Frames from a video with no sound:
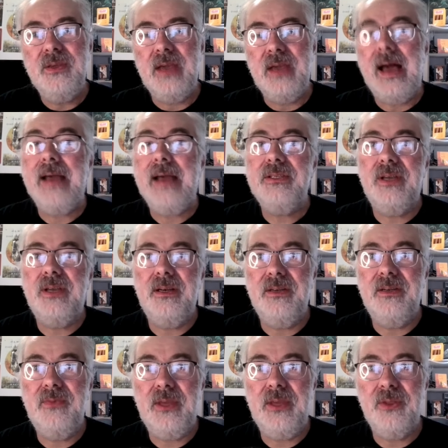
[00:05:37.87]
I started
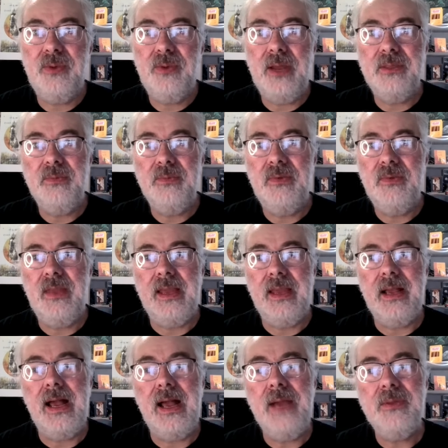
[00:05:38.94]
to feel throughout the movie
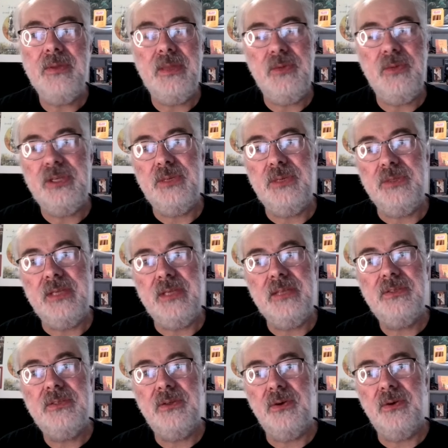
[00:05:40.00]
like I really wish it was
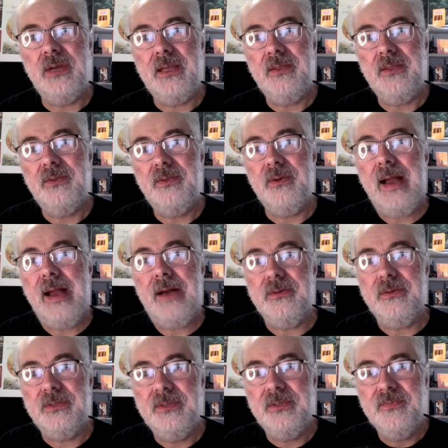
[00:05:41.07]
his story
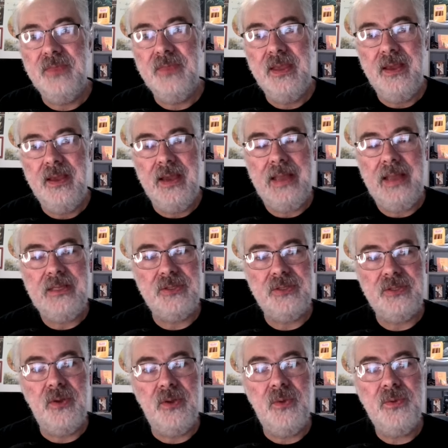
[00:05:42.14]
throughout. And there's
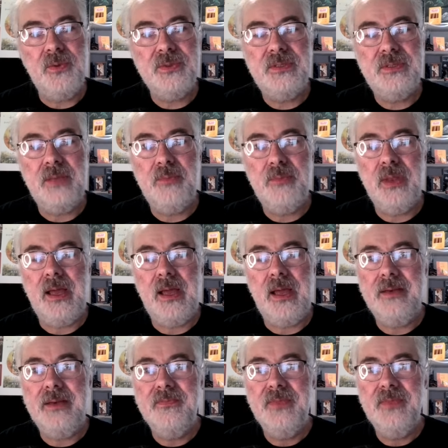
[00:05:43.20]
a whole
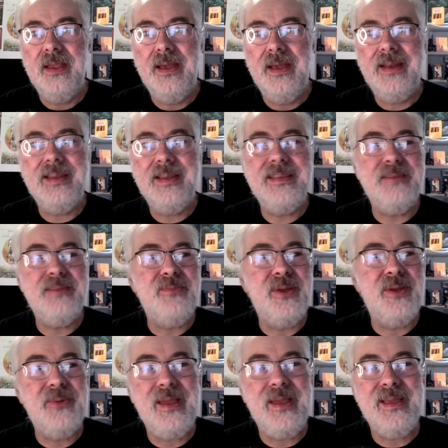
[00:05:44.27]
subplot, and I kind of
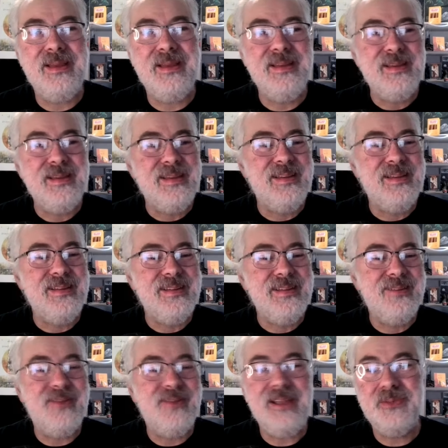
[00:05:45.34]

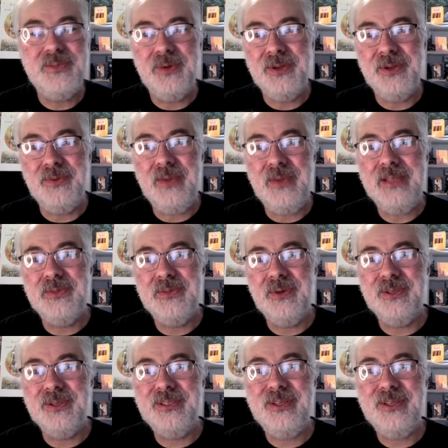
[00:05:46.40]
get Wayne's World and Wayne's
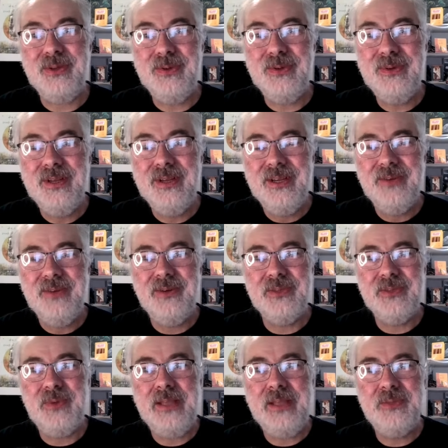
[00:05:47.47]
World 2,
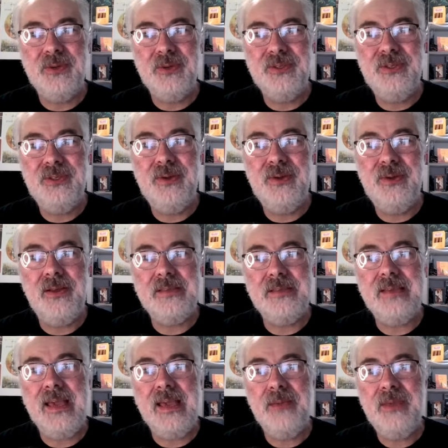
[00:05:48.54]
whereas Wayne's World 2 had all these
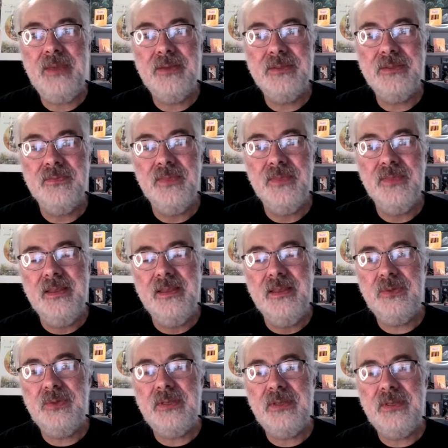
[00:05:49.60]
cameos.
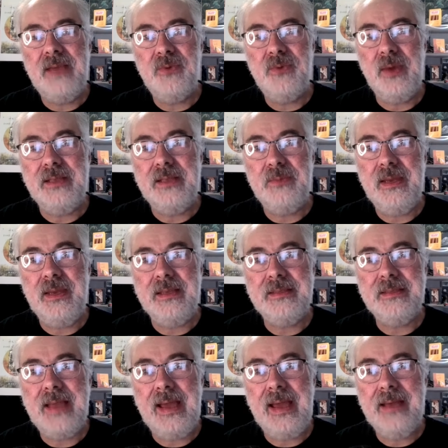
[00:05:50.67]
This one doesn't have quite as many
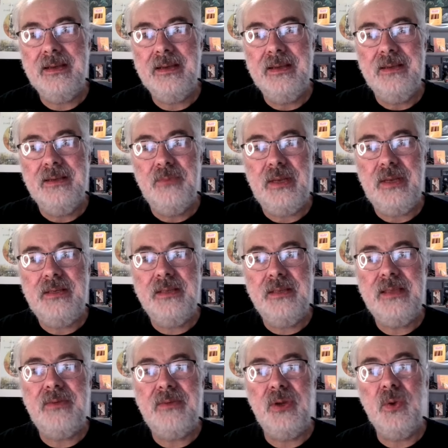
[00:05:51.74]
as that, but it
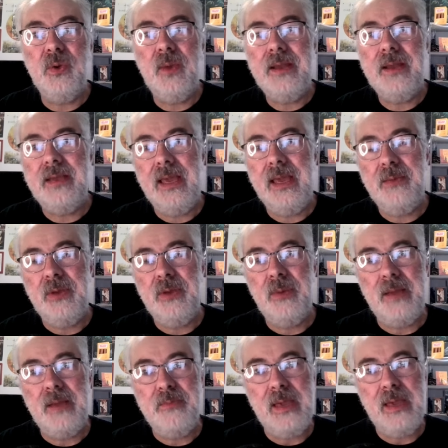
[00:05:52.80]
does have a great cameo
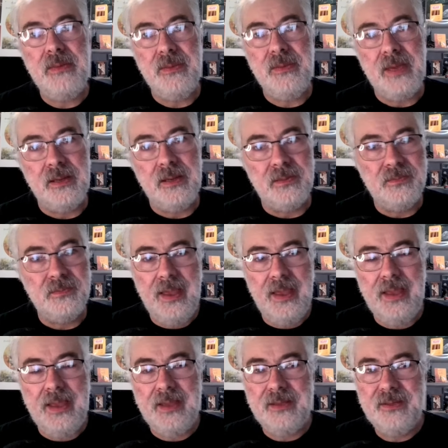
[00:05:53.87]
by Baby Metal
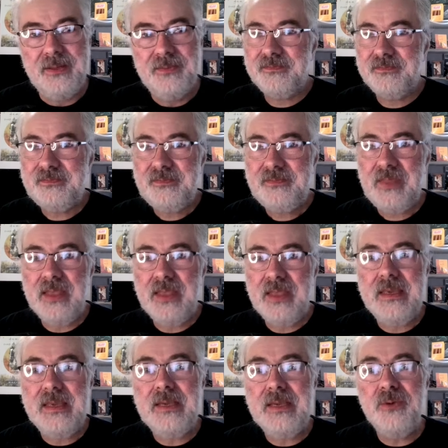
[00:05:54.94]
and
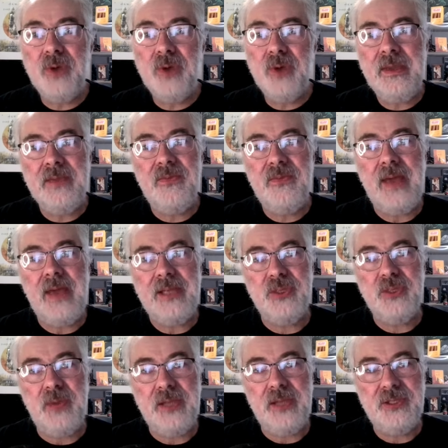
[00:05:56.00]
the growing
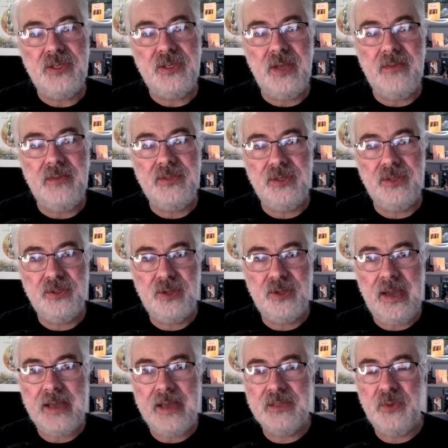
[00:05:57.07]
infatuation of
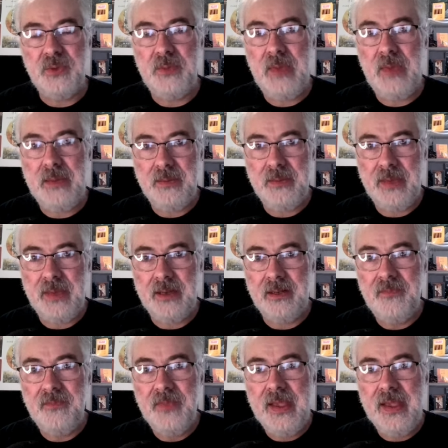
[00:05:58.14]
Zertrax with Baby
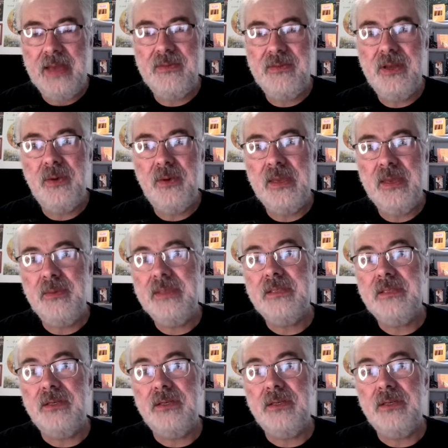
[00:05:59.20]
Metal. And if you know him, he's the